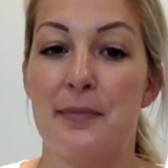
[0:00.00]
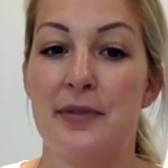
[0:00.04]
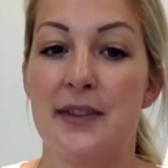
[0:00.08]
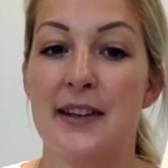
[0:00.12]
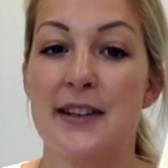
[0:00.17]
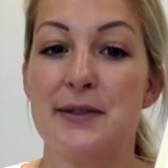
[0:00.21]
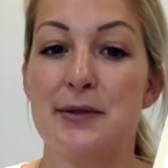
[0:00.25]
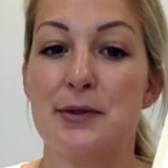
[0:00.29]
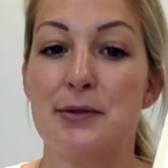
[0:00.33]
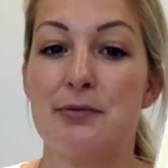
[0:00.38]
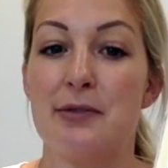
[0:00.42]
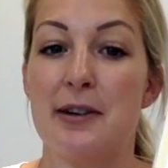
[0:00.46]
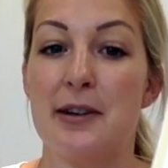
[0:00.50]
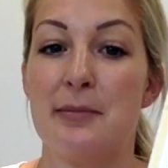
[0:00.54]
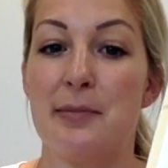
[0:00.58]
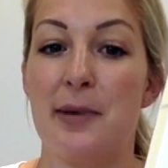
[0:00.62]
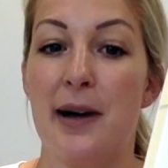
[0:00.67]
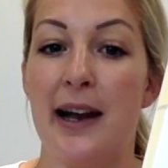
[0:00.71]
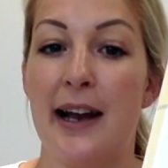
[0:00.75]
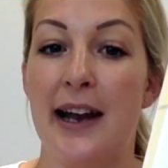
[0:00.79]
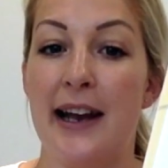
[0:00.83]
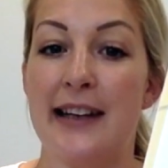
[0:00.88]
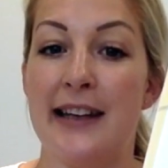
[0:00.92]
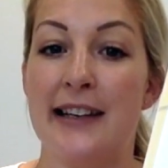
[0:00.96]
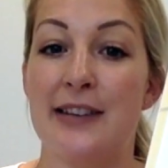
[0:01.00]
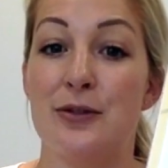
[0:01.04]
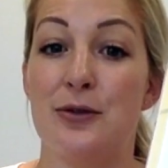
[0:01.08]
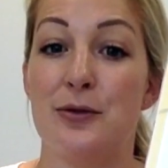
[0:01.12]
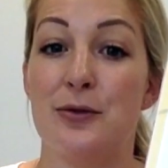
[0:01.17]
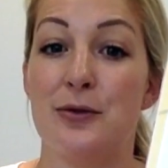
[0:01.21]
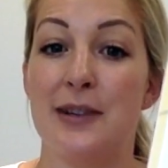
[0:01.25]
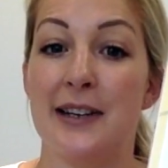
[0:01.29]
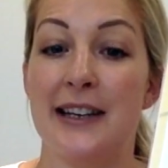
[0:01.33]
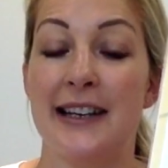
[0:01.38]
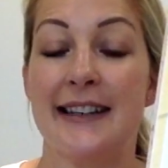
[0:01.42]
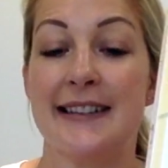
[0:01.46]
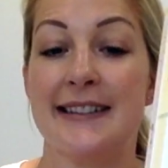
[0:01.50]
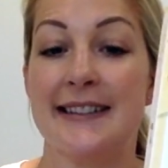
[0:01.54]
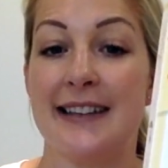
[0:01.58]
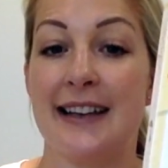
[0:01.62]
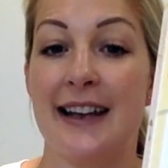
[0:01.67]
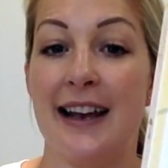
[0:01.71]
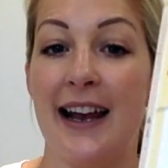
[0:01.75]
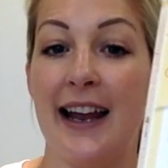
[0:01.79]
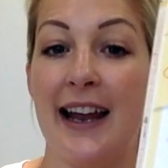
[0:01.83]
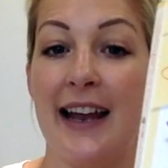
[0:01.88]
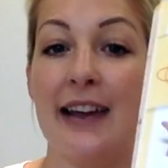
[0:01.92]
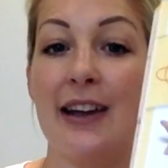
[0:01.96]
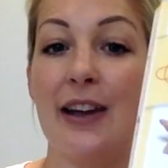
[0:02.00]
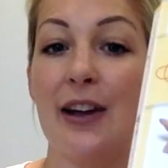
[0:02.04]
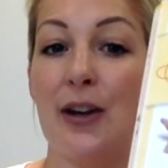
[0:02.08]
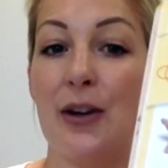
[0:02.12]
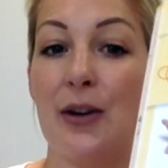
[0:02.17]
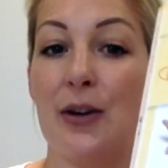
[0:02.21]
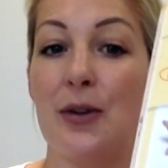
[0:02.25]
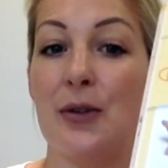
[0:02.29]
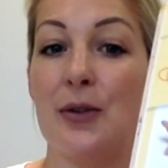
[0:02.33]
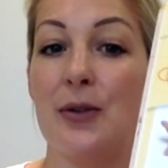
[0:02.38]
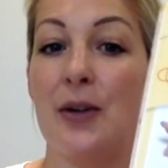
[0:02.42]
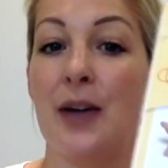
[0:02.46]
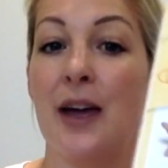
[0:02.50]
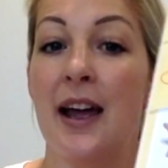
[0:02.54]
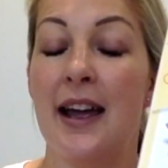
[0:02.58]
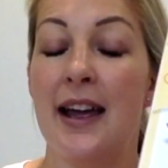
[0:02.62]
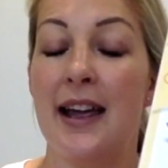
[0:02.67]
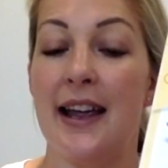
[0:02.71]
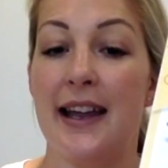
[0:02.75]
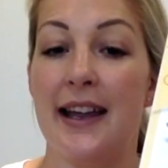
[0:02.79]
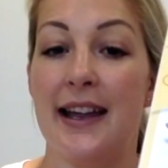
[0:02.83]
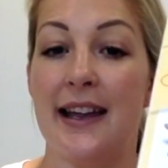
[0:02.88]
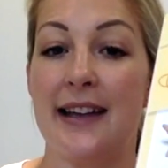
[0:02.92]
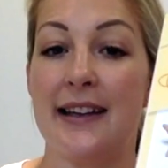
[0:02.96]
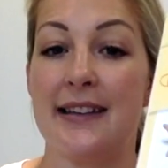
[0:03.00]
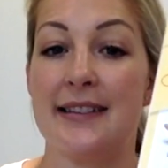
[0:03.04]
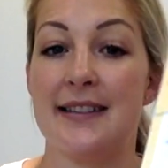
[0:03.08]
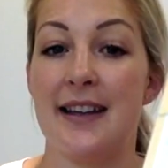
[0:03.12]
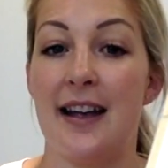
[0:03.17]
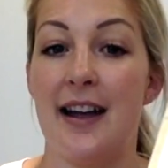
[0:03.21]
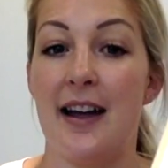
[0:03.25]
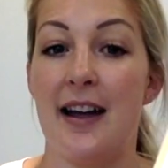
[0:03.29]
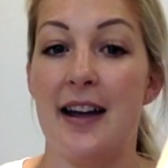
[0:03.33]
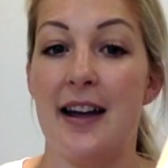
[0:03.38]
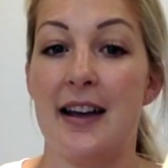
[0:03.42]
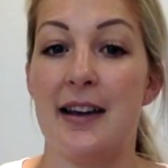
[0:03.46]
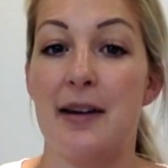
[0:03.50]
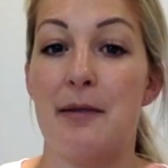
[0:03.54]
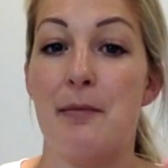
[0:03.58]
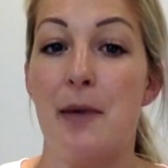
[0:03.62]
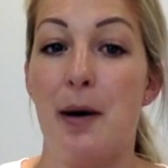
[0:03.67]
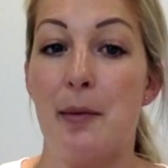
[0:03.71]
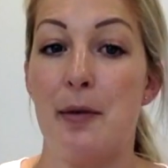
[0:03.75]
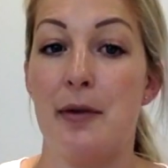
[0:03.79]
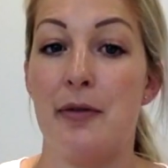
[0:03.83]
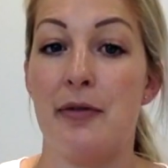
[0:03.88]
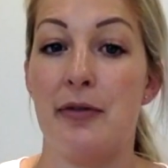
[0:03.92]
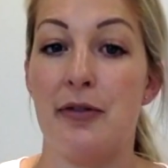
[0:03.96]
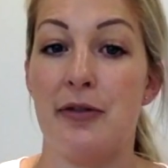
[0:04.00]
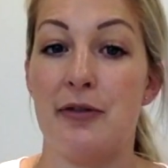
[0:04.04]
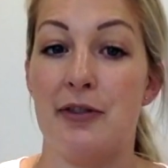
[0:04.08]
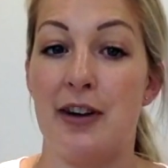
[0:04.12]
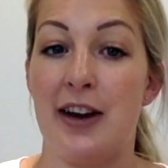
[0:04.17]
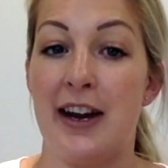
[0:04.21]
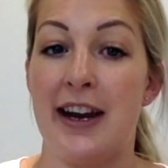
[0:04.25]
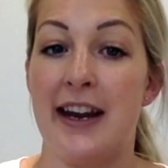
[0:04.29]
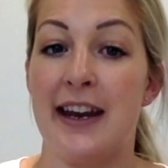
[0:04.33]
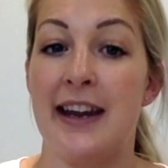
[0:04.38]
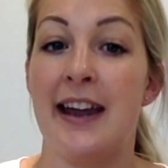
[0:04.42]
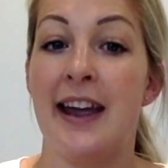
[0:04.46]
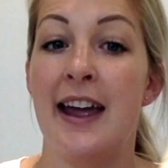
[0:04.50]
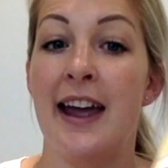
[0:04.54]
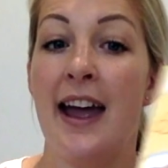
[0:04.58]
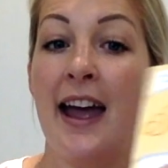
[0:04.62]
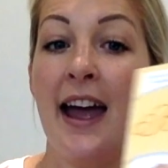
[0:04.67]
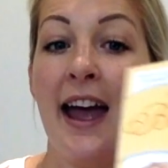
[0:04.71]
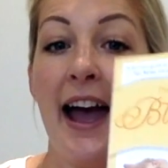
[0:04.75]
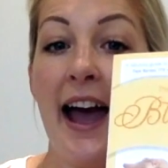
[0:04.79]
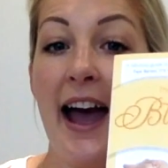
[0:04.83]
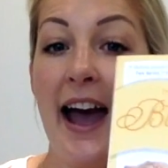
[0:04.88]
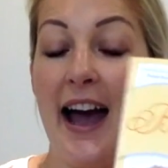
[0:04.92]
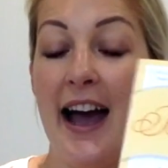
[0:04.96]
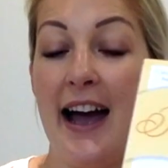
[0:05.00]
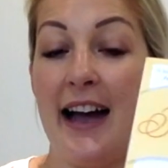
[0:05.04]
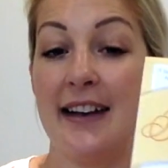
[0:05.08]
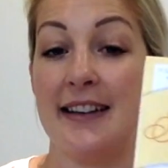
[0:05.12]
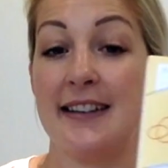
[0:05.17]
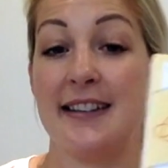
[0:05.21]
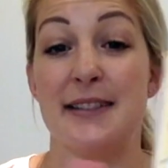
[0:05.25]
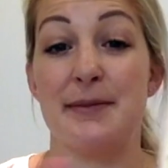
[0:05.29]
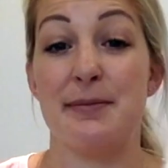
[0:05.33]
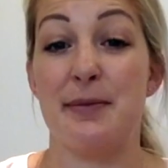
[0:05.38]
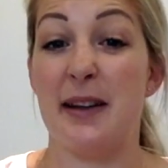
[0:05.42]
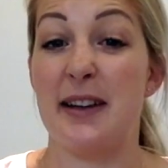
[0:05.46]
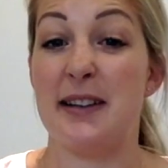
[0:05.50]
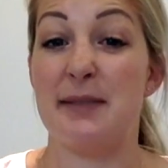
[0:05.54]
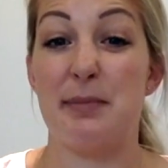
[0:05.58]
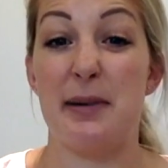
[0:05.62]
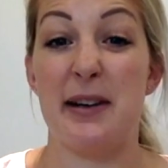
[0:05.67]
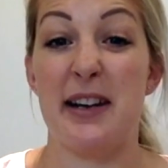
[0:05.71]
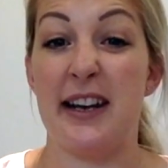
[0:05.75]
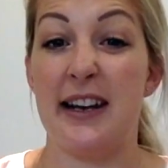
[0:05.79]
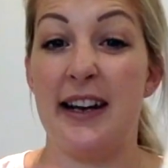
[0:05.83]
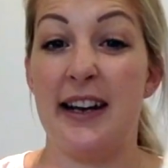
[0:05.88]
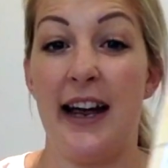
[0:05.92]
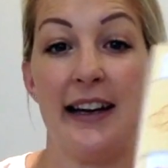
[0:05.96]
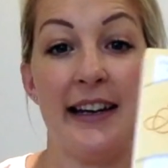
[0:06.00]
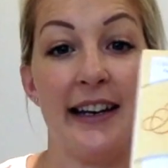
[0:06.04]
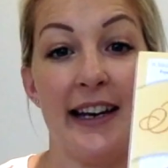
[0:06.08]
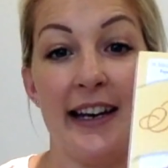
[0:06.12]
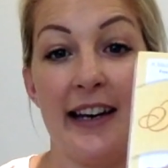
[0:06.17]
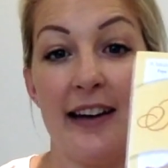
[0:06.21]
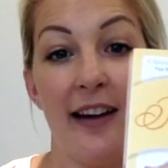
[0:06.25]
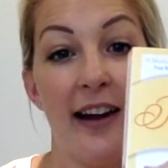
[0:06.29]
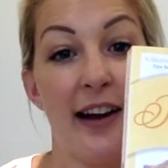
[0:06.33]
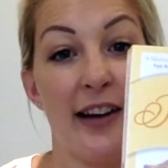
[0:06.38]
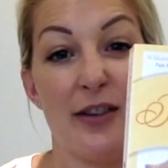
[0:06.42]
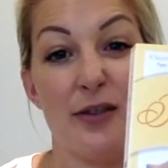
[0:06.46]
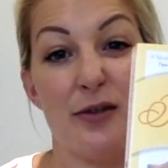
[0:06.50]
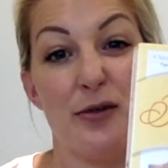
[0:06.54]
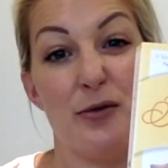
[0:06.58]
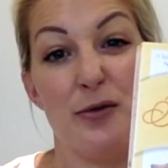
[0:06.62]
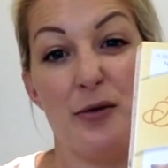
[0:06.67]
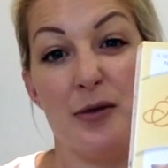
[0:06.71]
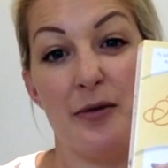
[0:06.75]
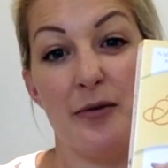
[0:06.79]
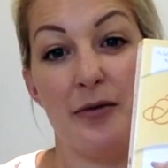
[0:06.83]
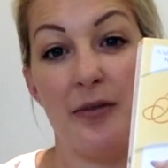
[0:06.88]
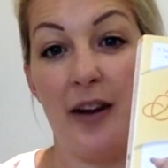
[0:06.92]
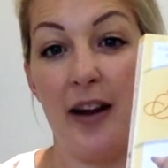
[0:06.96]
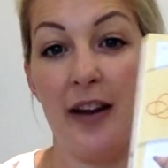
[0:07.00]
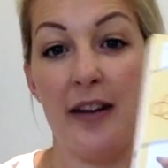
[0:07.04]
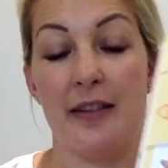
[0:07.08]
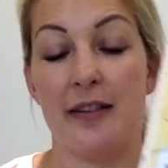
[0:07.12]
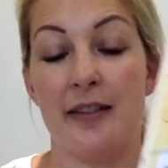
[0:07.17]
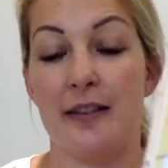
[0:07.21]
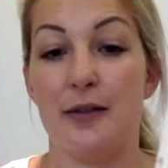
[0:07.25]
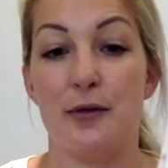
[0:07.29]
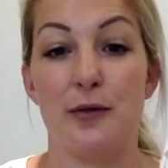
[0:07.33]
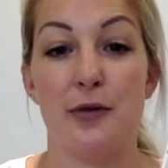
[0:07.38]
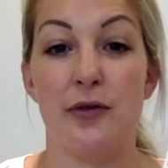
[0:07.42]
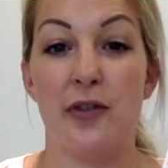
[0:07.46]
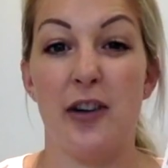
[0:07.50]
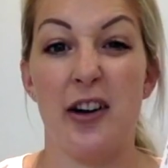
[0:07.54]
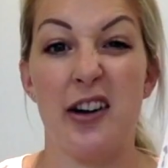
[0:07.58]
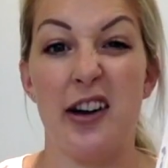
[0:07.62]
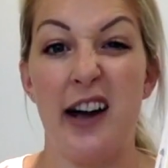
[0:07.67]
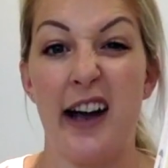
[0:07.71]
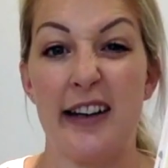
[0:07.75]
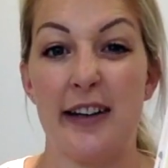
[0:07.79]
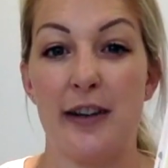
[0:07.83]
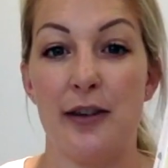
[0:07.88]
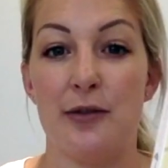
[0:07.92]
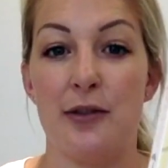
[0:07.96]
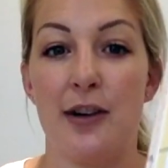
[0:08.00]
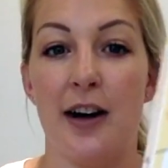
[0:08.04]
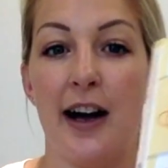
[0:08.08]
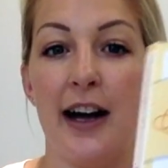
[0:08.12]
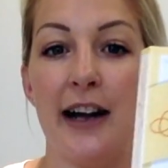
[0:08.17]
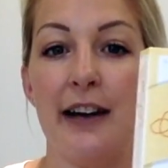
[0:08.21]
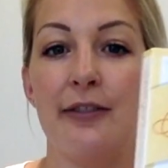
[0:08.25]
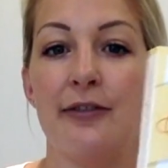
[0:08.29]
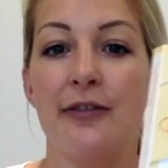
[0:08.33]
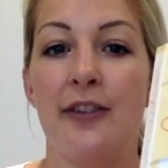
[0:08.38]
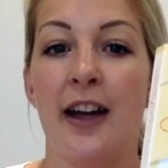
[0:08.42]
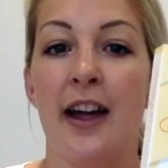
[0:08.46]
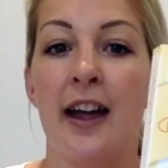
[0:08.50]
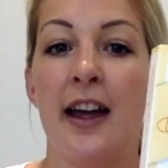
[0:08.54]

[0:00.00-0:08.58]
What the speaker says: This was written by a lady called Lisa Clegg, who is a mum of three and has been a nanny all of her adult life.